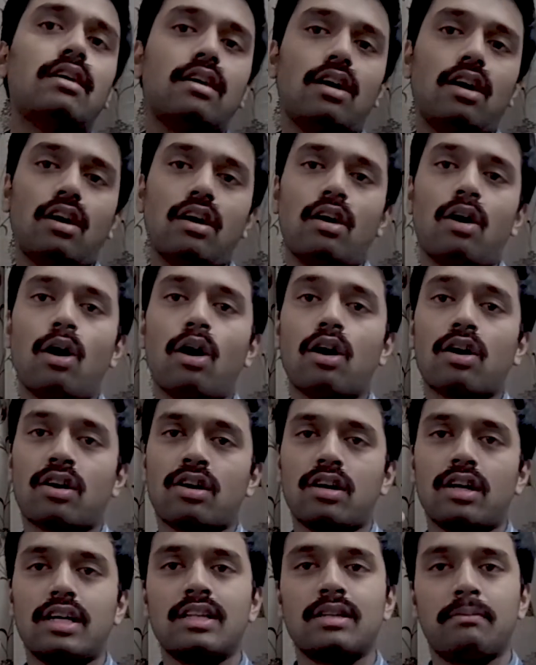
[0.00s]

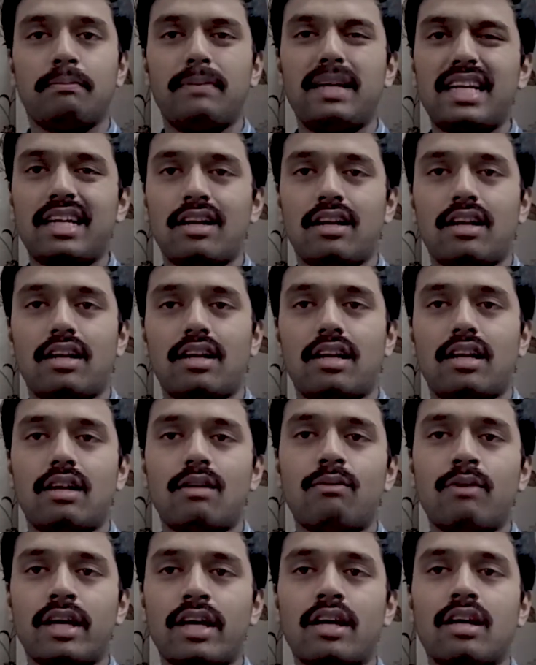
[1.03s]
Or in the middle
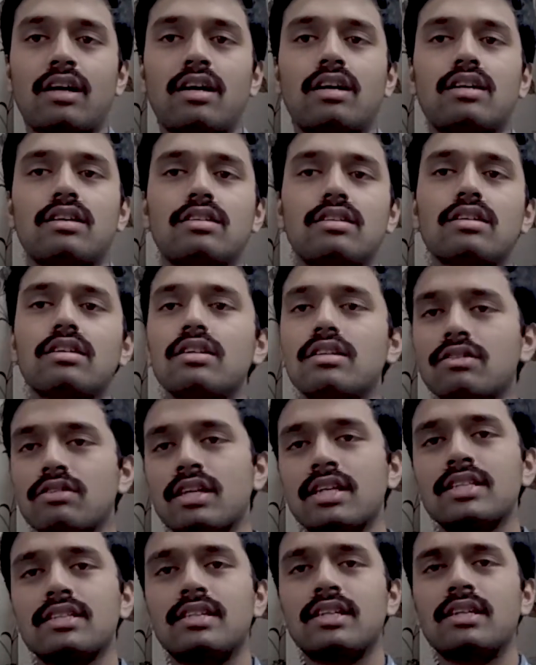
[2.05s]
where you
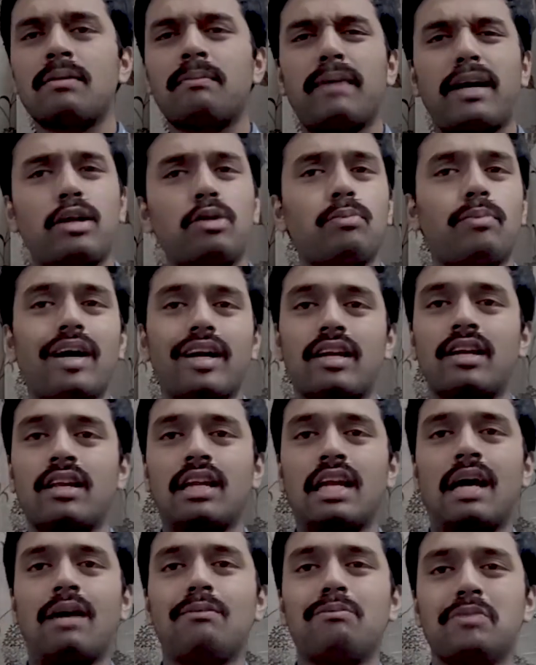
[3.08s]
can see the menu button
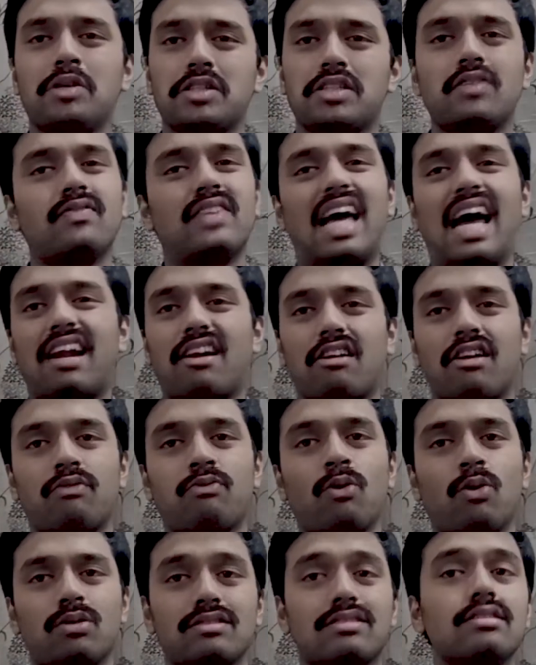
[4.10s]
in most of the Android
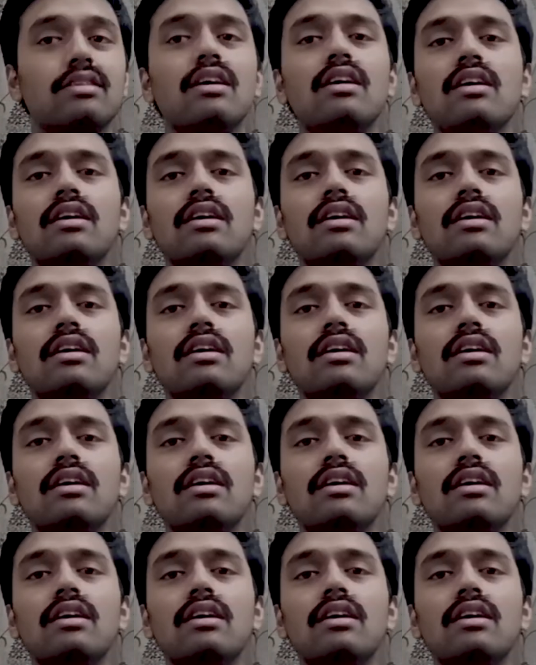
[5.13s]
phones.